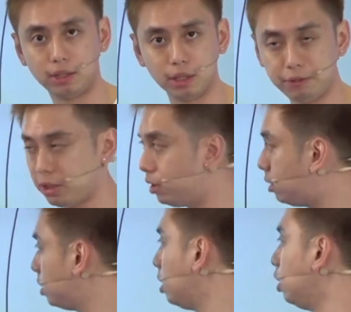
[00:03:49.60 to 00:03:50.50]

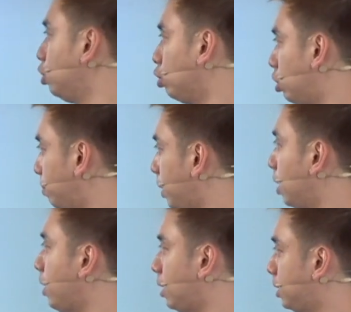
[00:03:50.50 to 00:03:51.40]
services. You could be
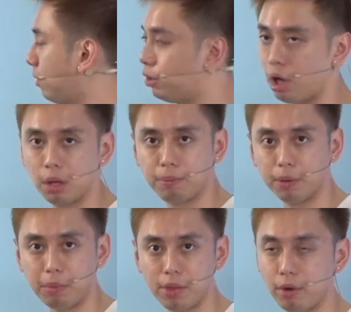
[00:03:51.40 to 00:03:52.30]
a $97
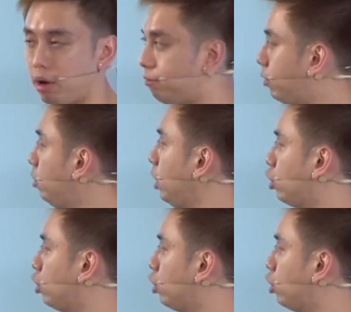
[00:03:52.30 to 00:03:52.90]
per month offer.